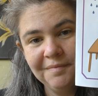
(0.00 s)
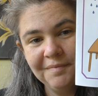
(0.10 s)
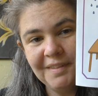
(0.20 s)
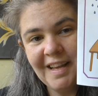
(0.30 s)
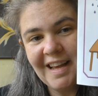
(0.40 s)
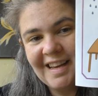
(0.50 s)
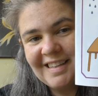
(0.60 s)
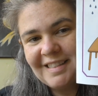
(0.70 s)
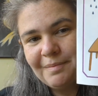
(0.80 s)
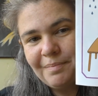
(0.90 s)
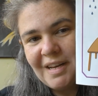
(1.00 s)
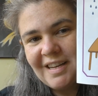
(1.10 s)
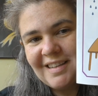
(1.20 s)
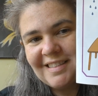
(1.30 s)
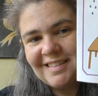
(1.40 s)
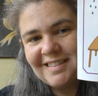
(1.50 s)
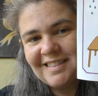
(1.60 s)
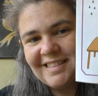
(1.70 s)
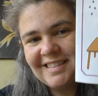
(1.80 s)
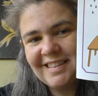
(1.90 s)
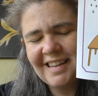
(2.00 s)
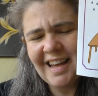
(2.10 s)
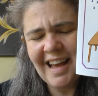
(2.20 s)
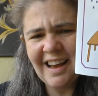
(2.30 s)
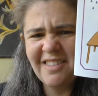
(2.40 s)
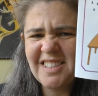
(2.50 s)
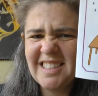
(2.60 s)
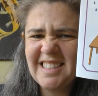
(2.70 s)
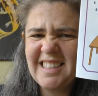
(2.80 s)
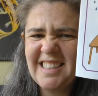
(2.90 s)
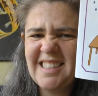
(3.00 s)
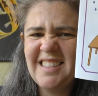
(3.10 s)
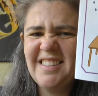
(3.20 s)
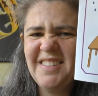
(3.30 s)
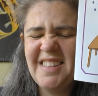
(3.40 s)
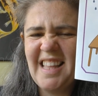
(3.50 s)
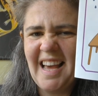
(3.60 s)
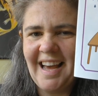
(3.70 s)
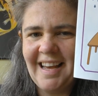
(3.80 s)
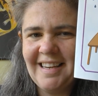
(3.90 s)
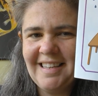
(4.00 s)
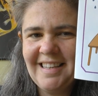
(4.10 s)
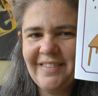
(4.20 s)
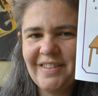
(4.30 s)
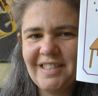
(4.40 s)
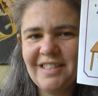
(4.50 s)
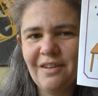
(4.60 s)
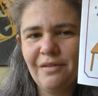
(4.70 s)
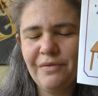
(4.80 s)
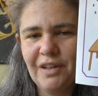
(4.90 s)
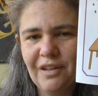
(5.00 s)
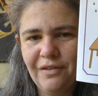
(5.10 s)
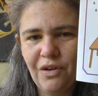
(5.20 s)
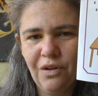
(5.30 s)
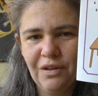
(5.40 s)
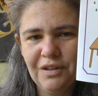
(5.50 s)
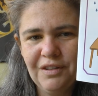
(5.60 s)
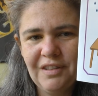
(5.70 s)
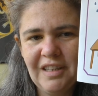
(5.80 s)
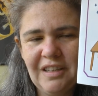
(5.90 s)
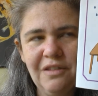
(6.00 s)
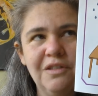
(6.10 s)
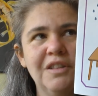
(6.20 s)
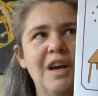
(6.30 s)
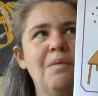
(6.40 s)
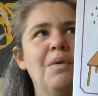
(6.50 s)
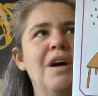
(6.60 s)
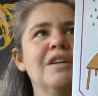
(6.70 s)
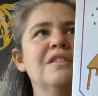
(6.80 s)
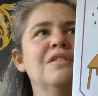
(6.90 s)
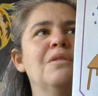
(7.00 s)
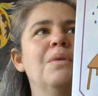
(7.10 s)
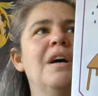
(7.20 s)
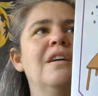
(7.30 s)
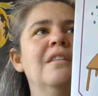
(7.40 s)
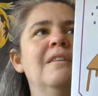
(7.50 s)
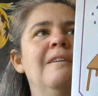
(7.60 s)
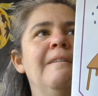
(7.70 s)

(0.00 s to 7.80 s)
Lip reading: Yeah, a sponge. How does it do that? If it's so full of holes, it can hold that water so well.